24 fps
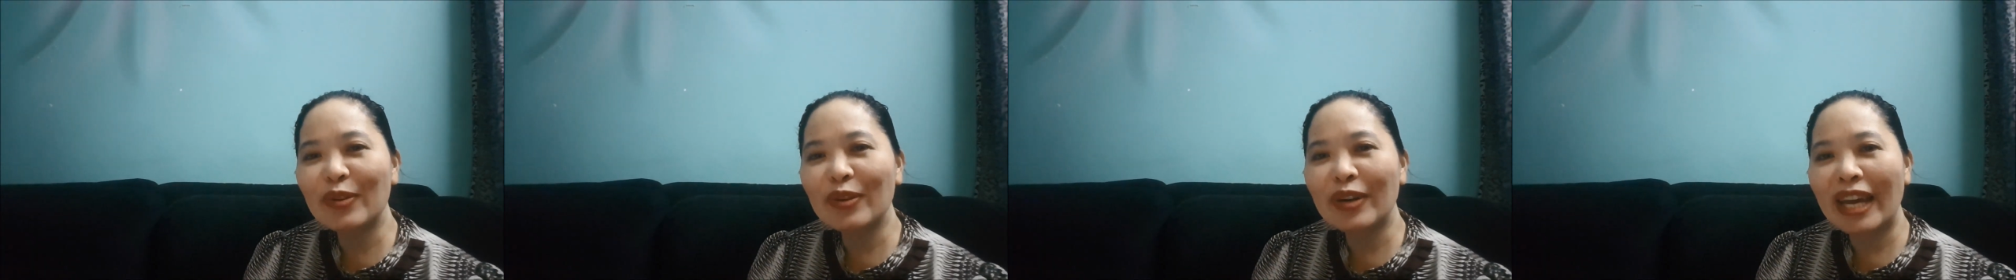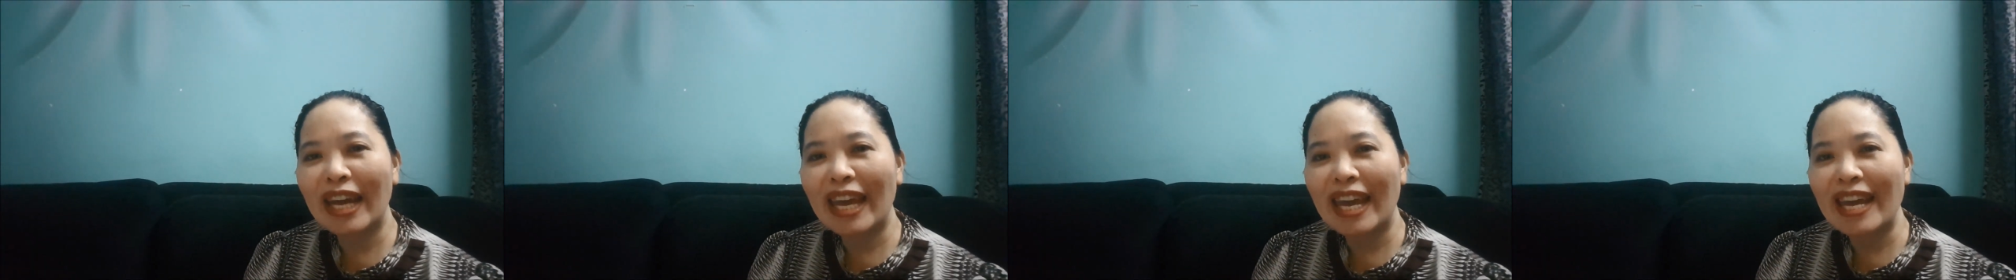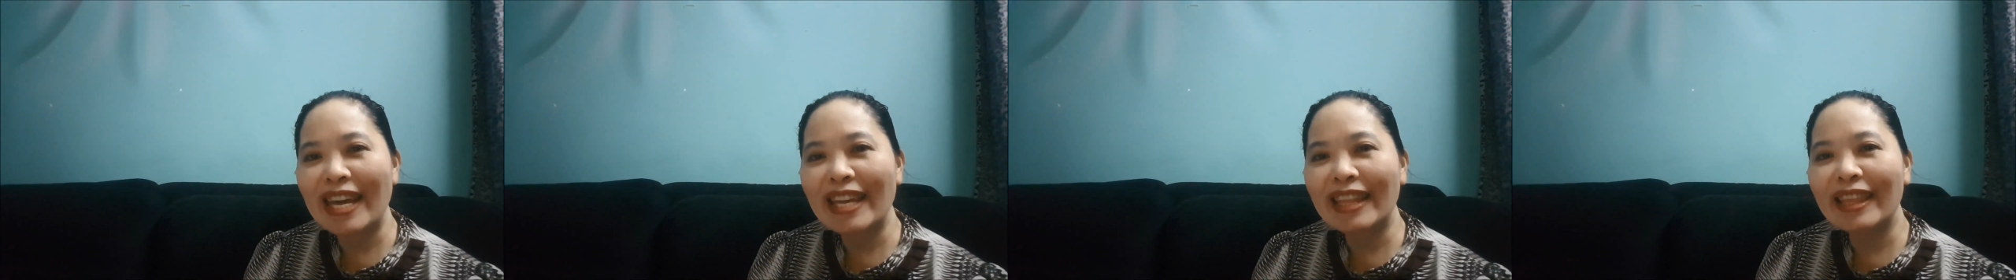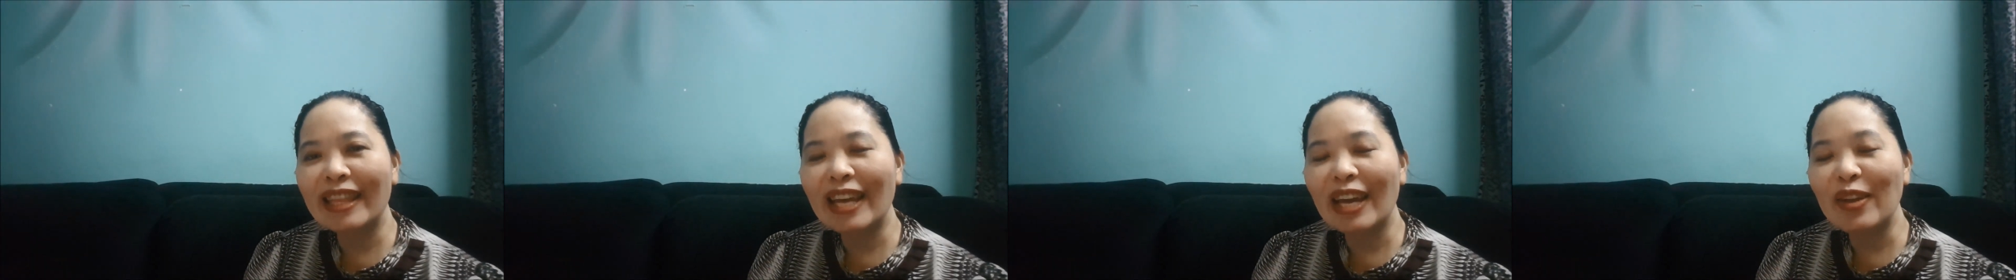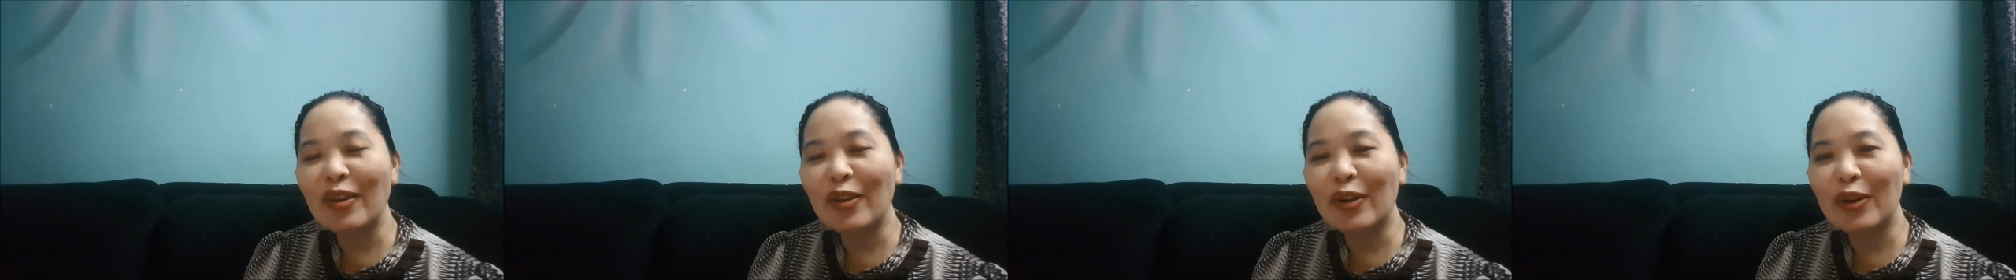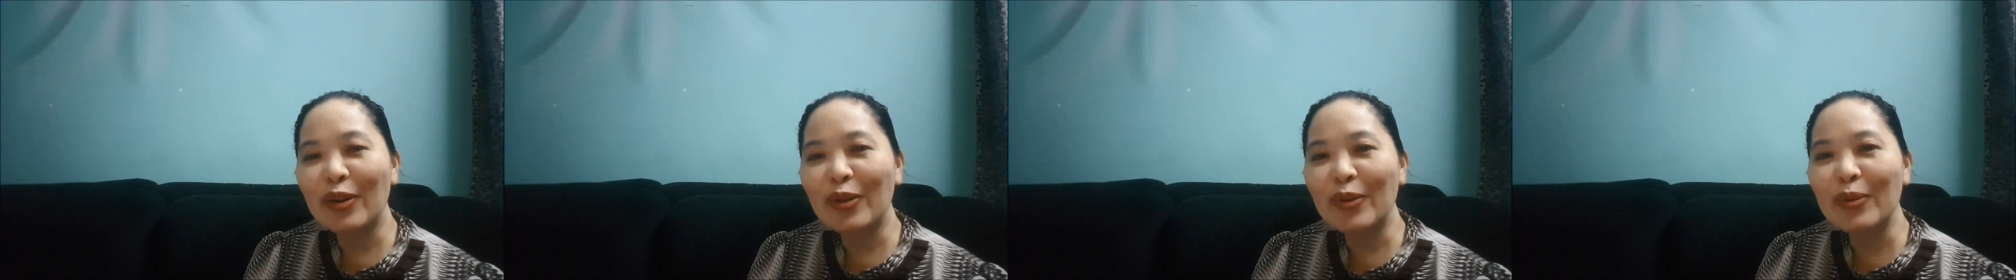create
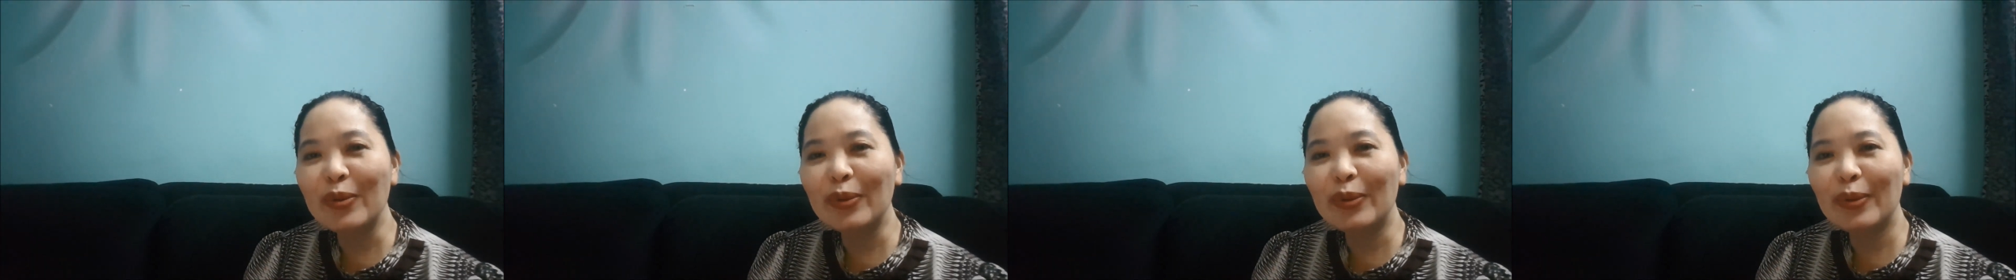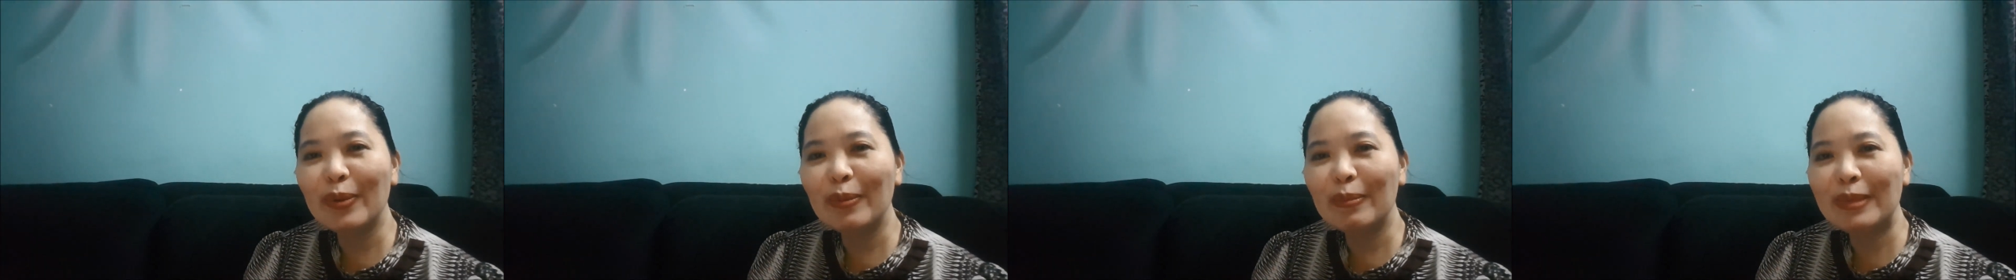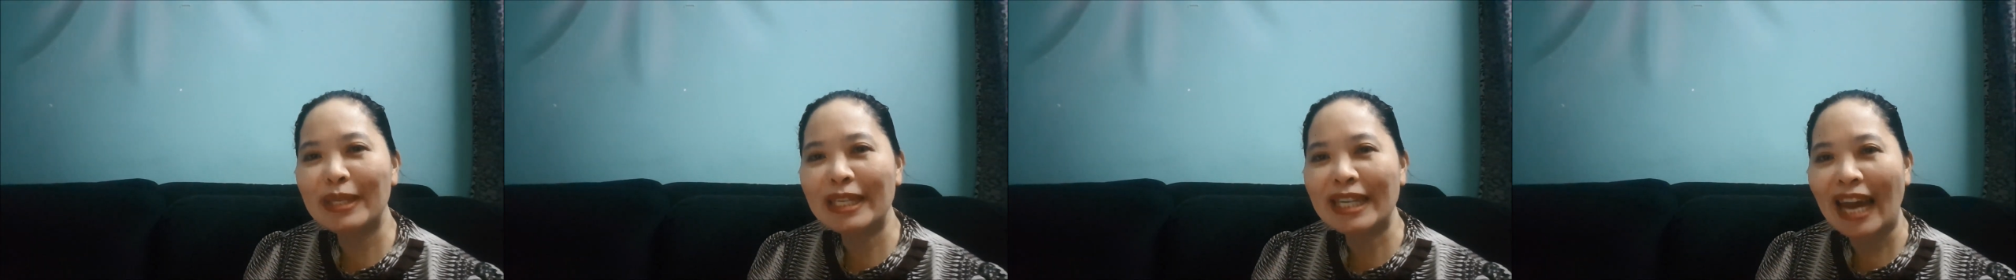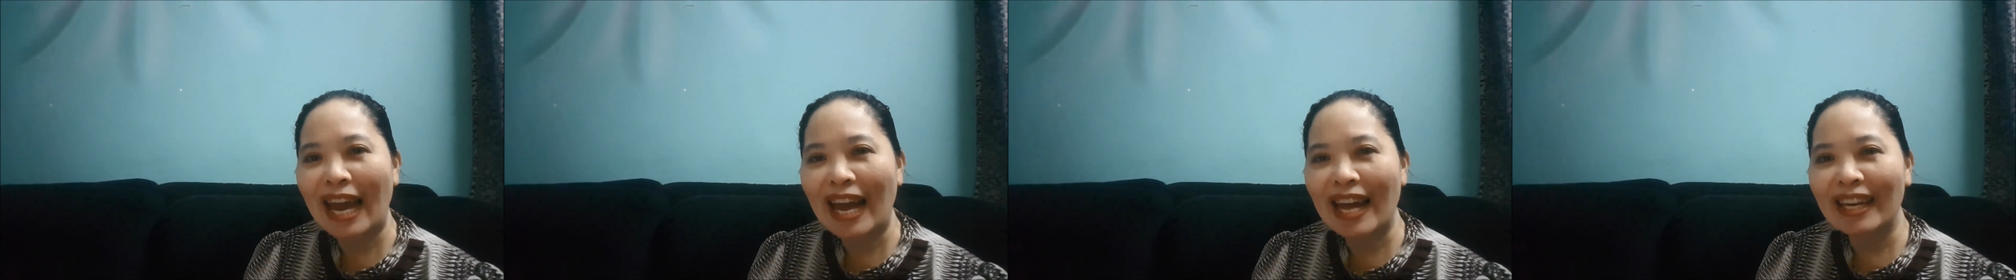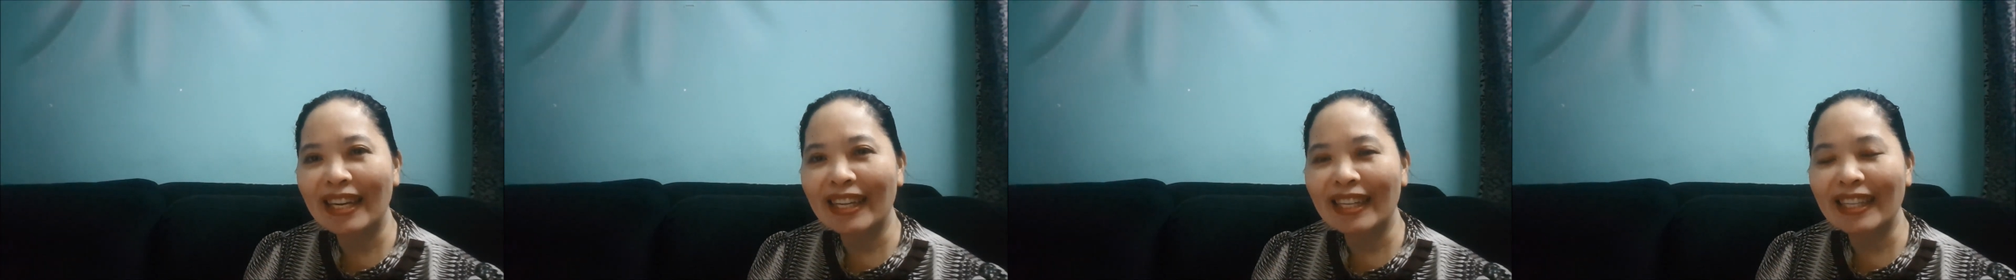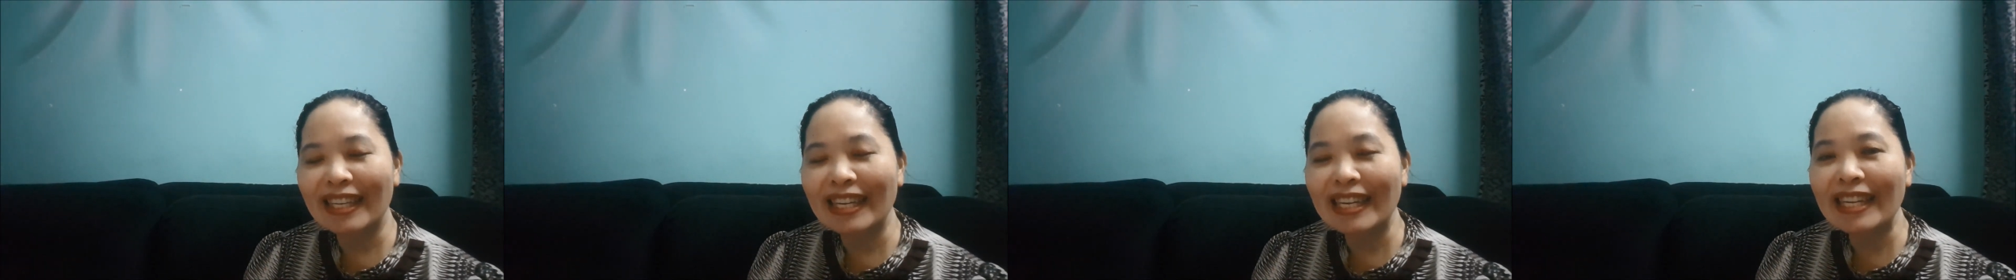your YouTube channel.